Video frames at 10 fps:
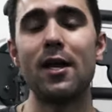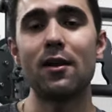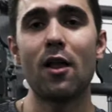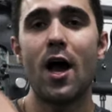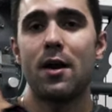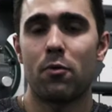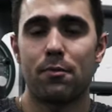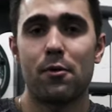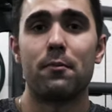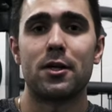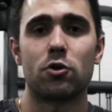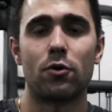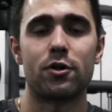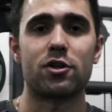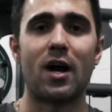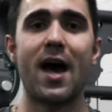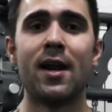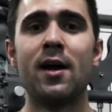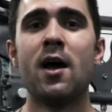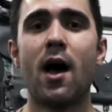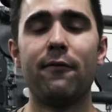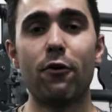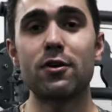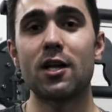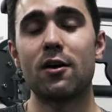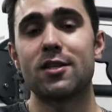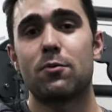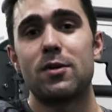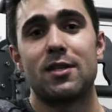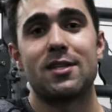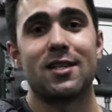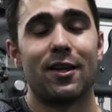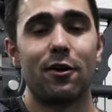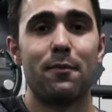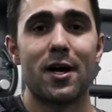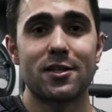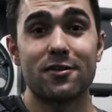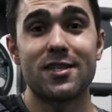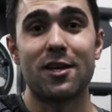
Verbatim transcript: in line with where my shoulders are at. I'm focusing on squeezing these little muscles